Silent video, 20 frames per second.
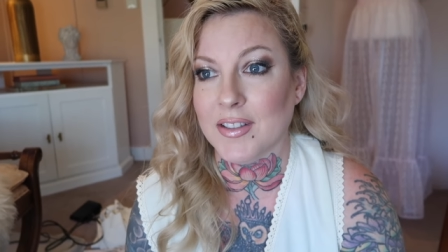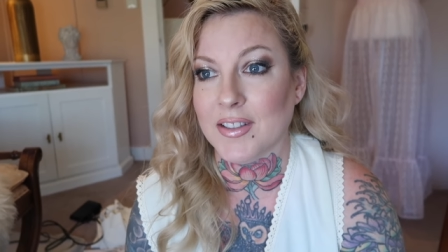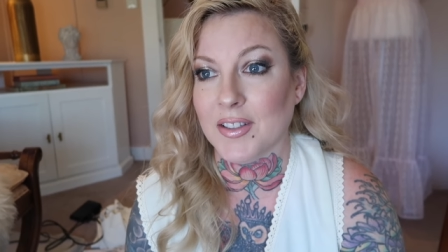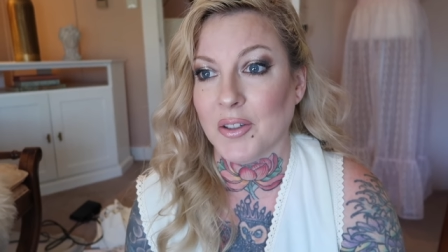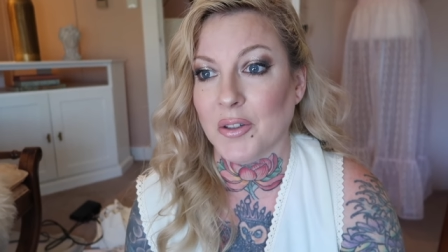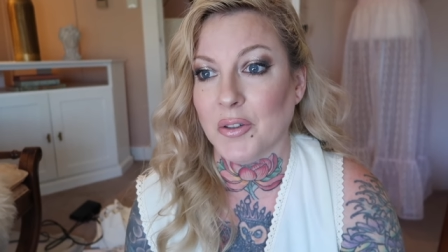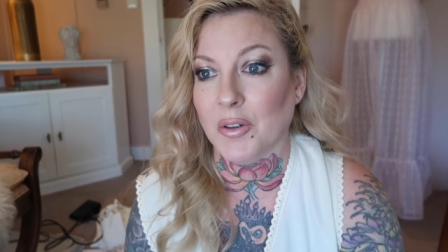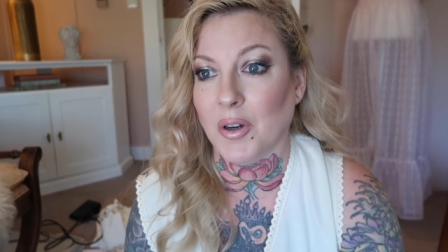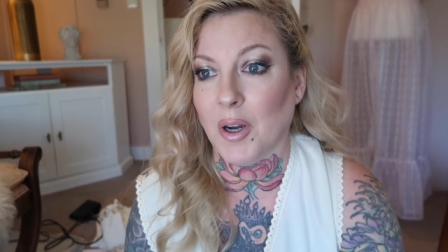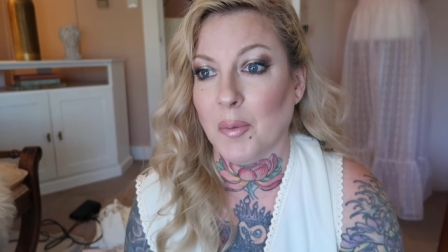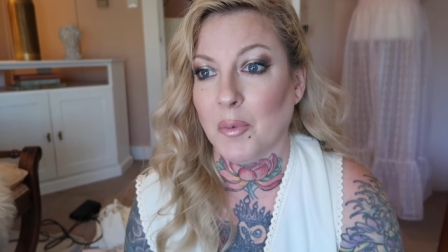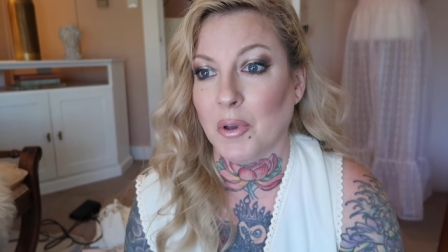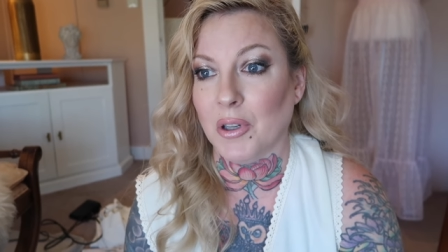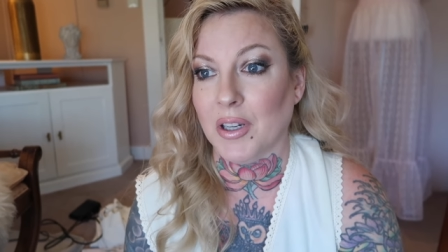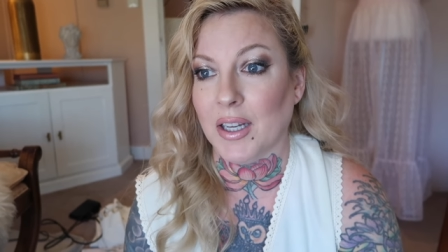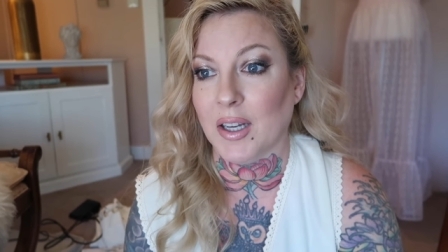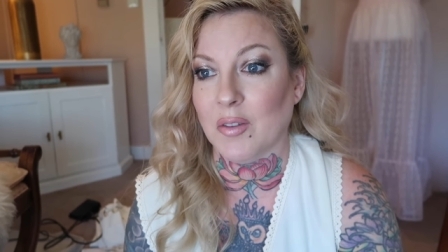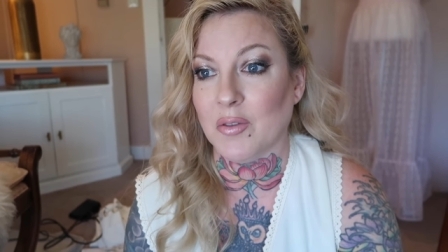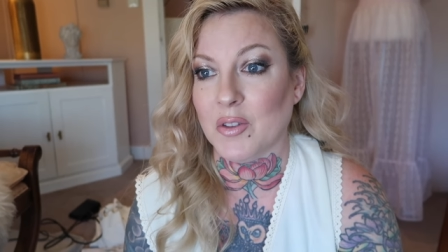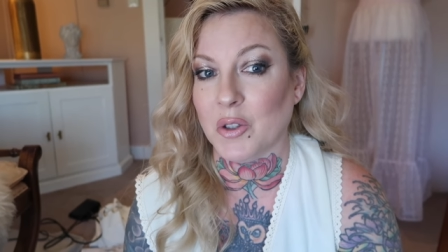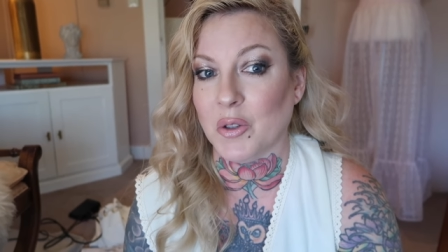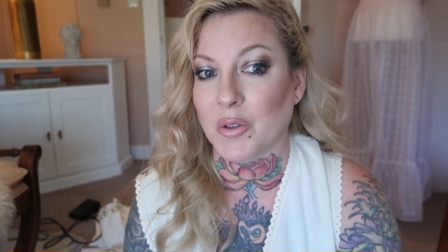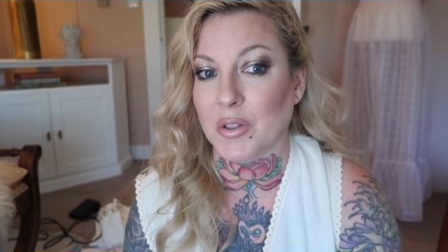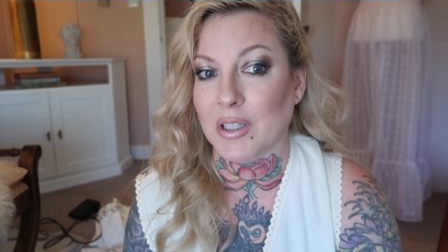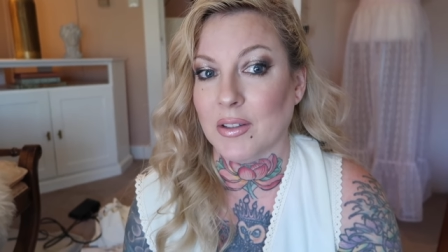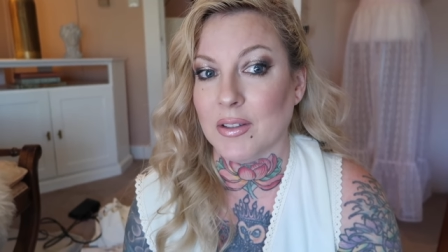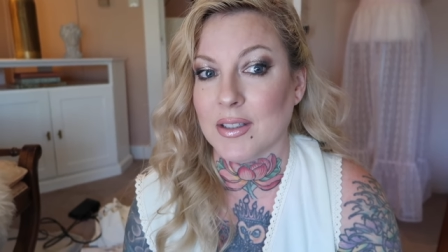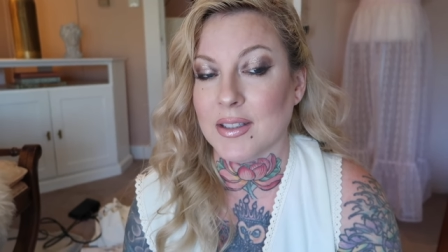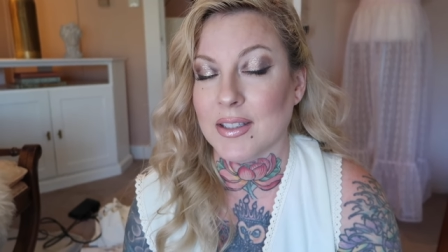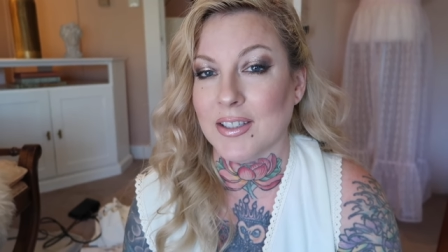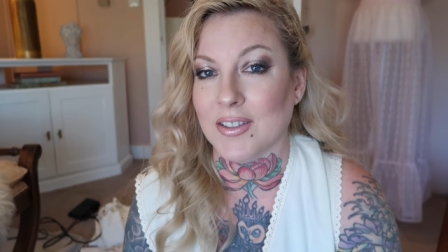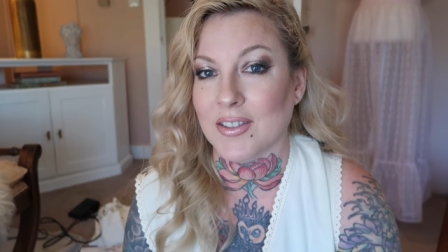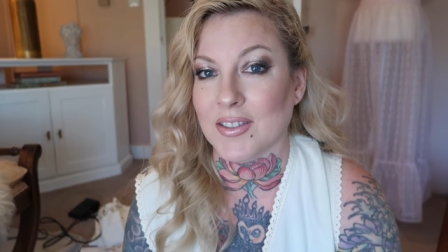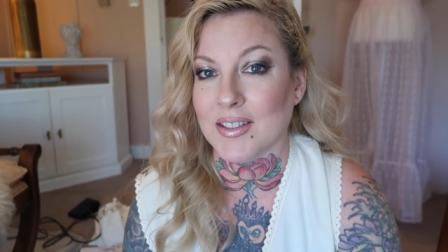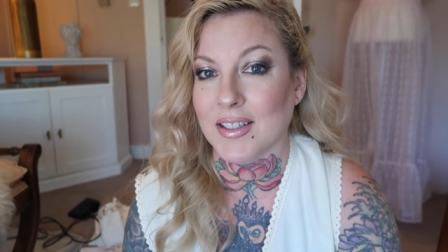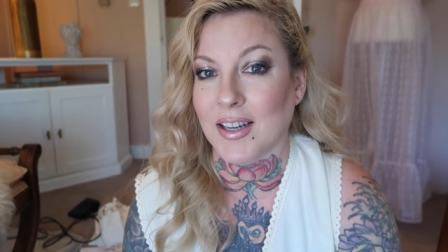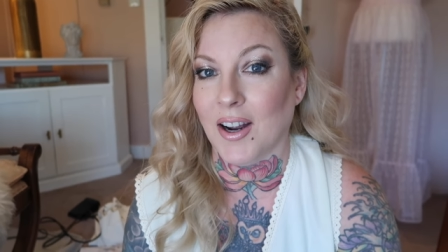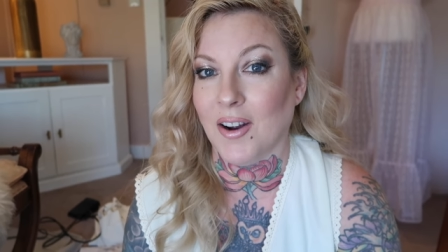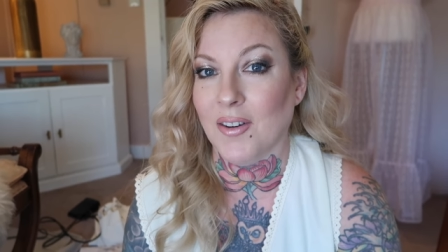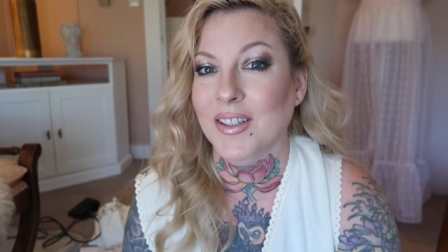So I'm gonna have to go
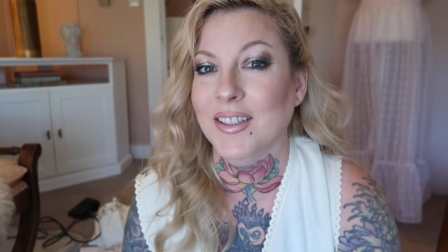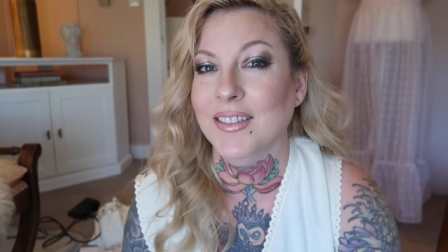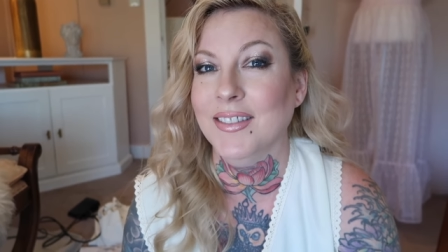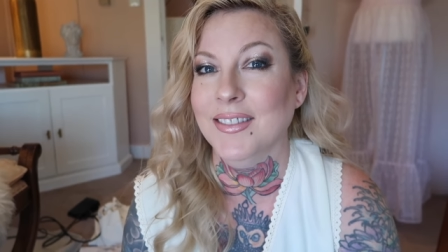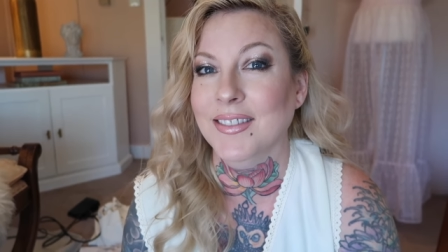downstairs now.